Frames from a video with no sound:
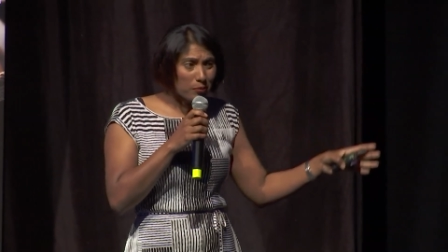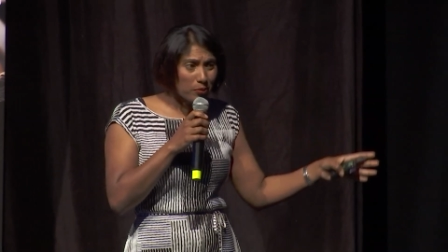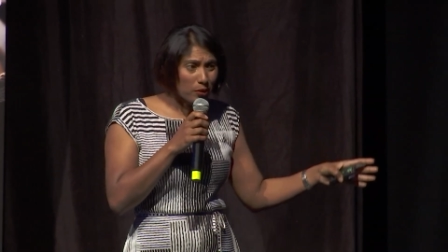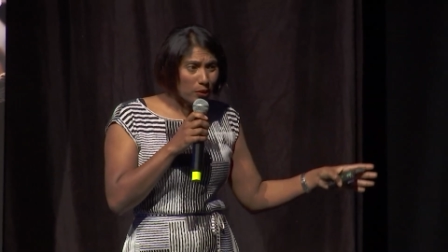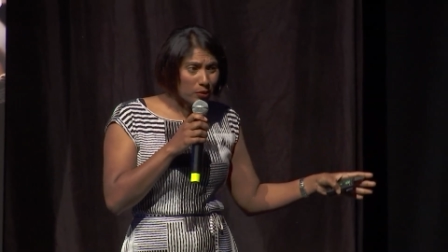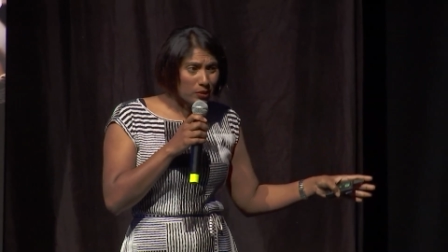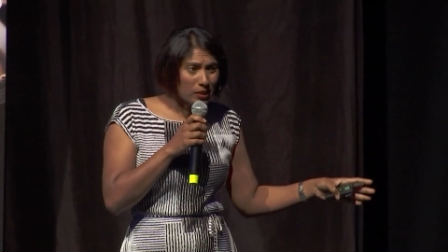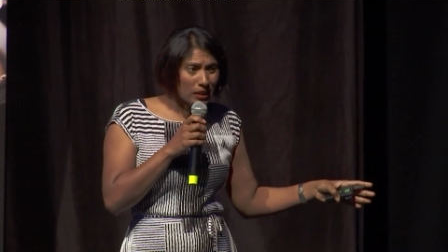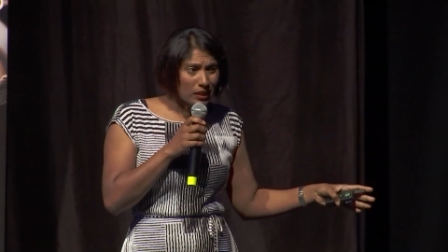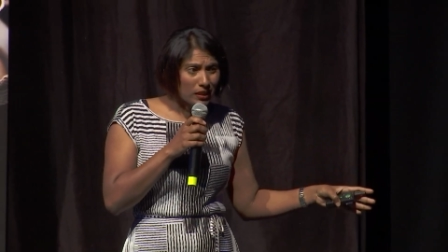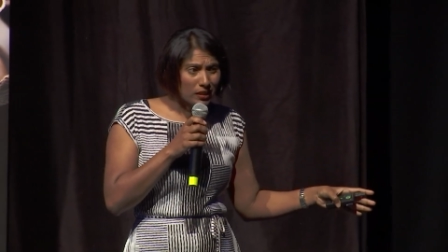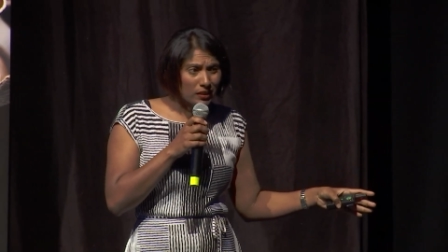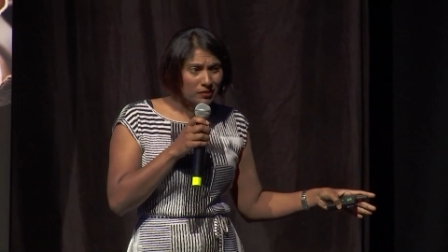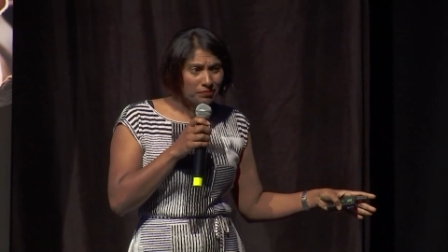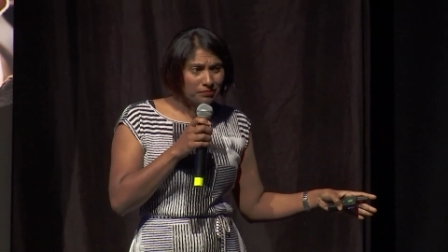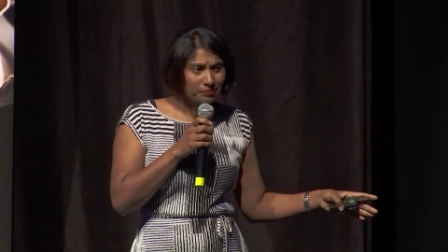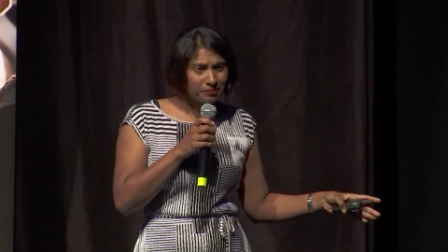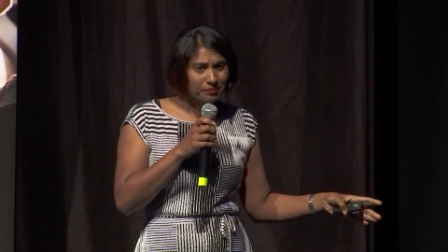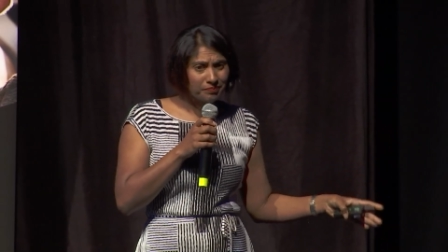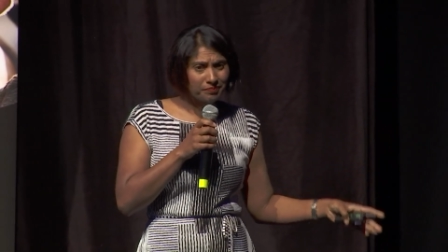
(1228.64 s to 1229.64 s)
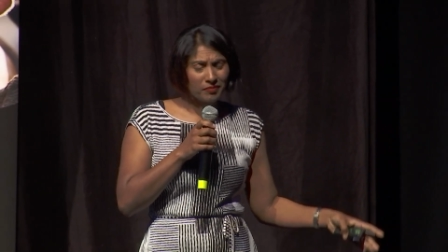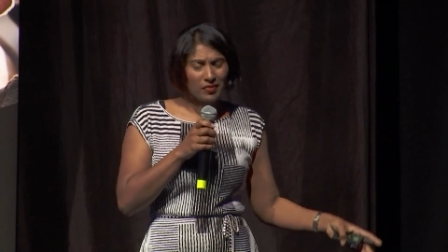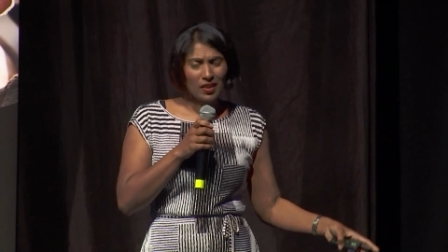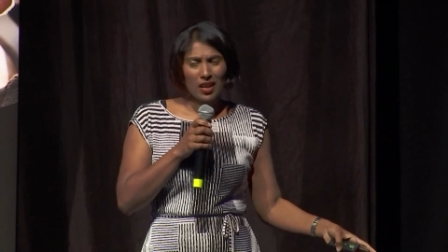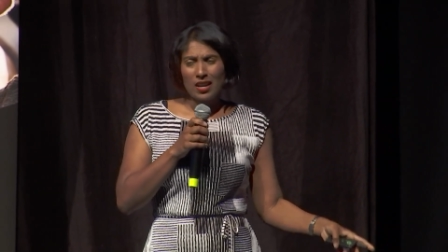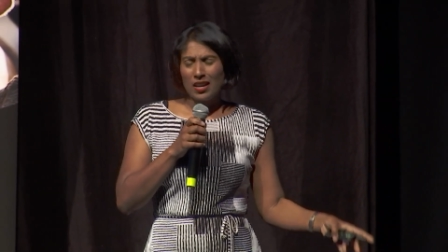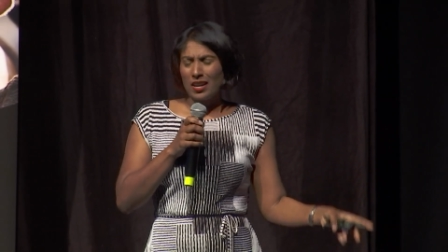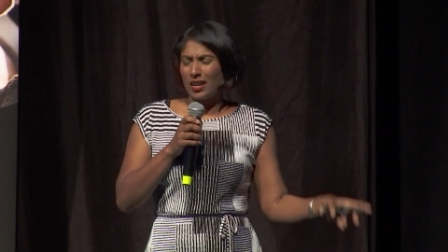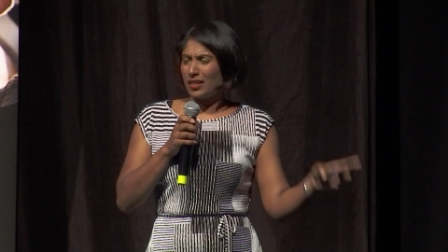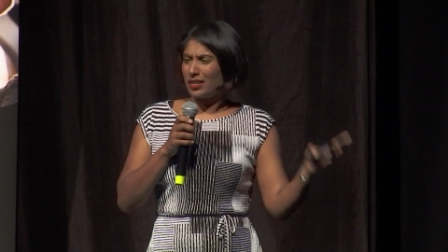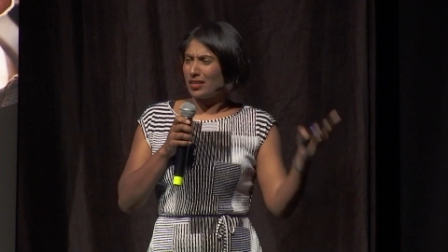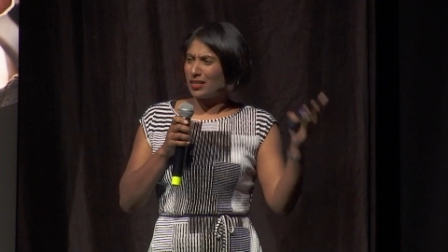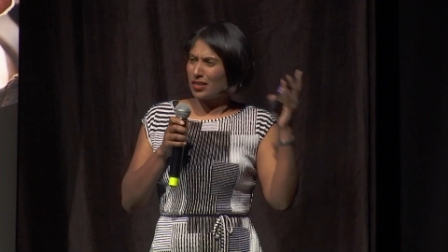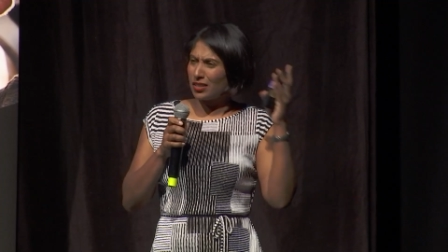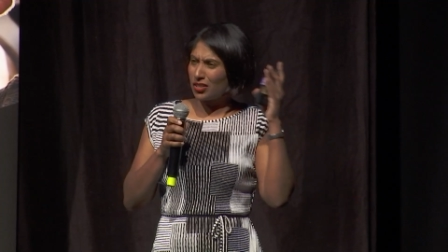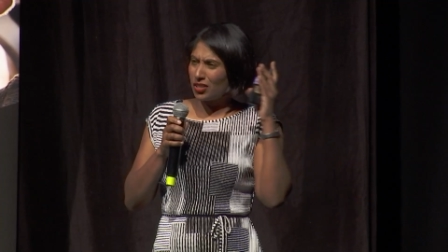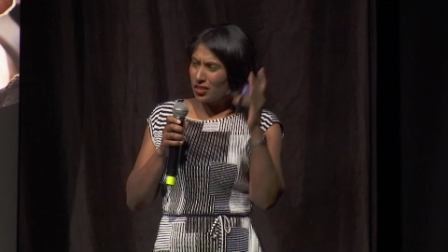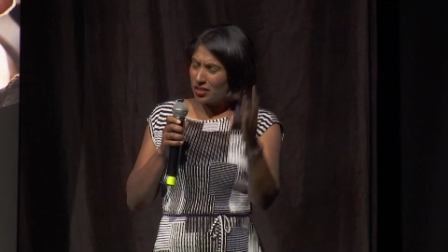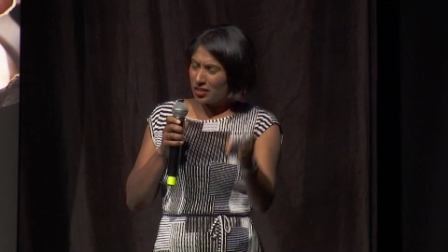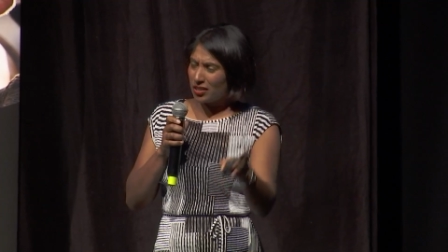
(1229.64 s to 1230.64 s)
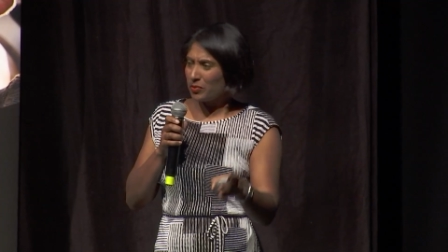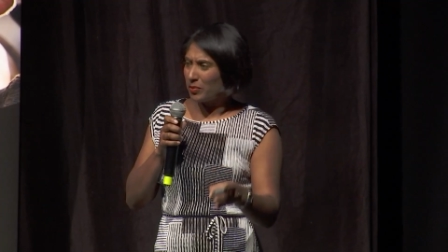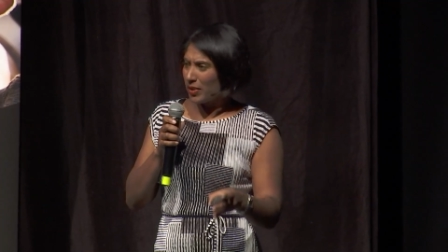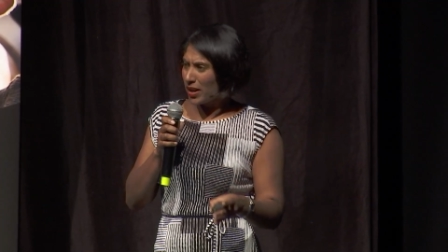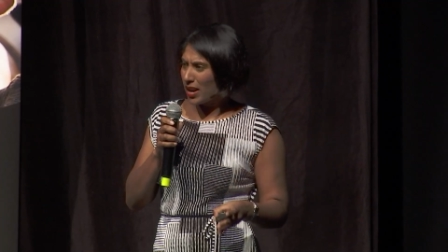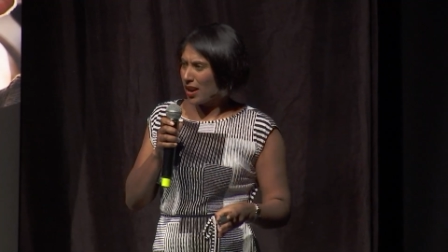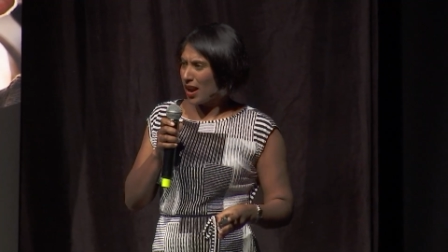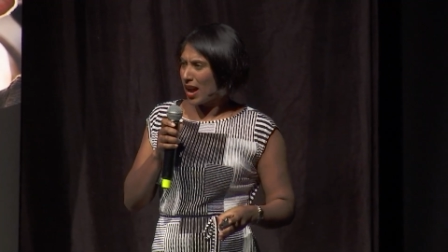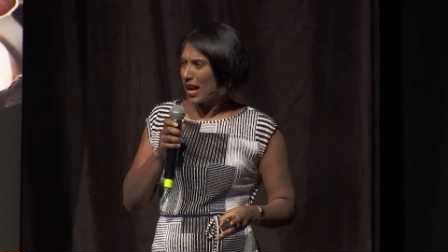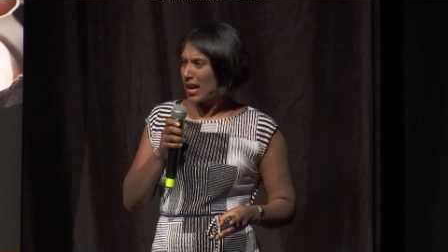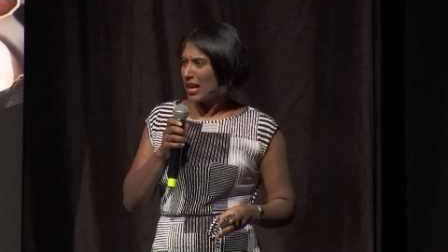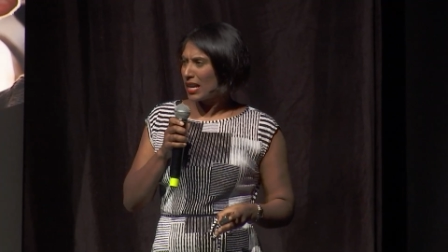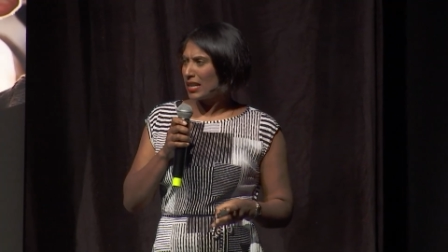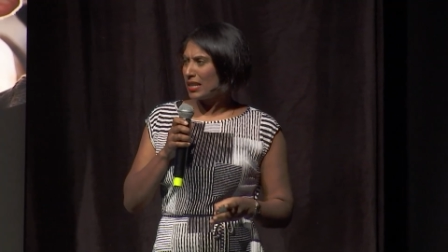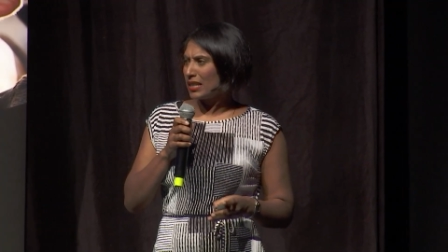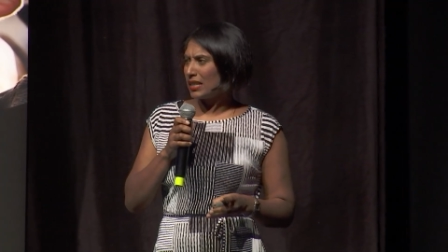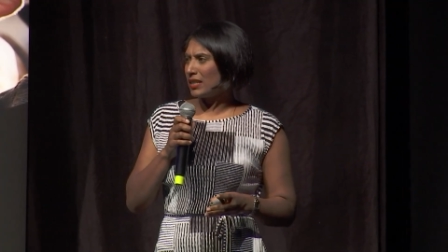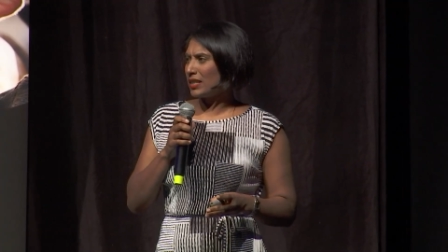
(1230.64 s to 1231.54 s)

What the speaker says: protein. It's not just about iron.